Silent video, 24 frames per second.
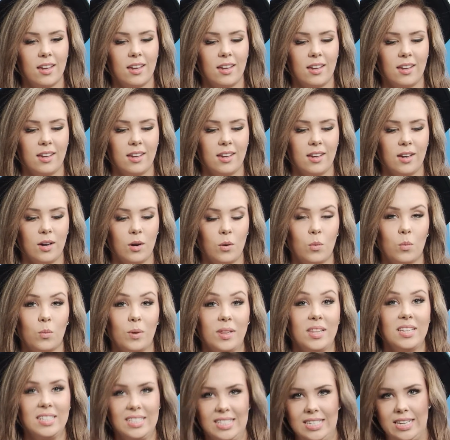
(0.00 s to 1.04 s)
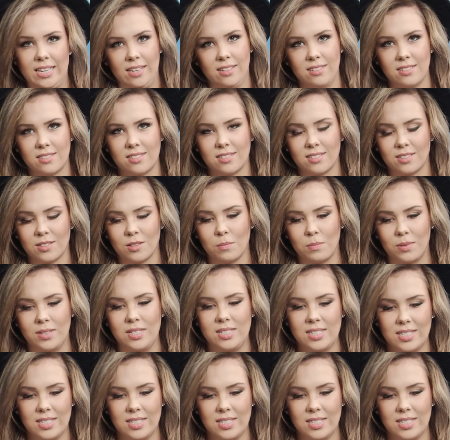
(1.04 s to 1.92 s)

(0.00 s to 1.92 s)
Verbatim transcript: Uh, well, it did, but